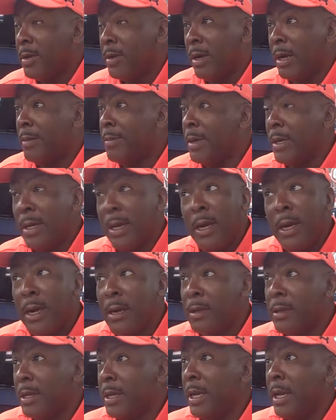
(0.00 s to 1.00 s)
I'm a
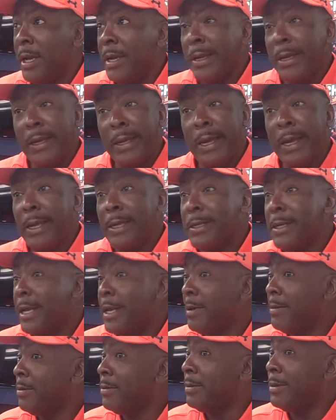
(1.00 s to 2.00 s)
character guy. He's
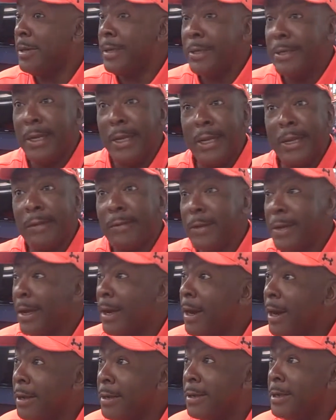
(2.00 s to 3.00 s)
got to have
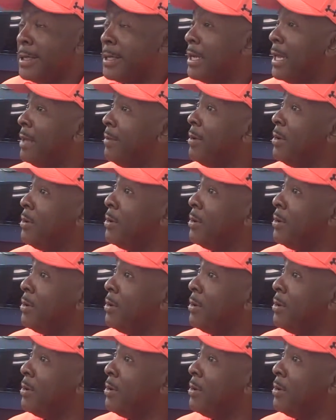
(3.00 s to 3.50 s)
character. He's got to be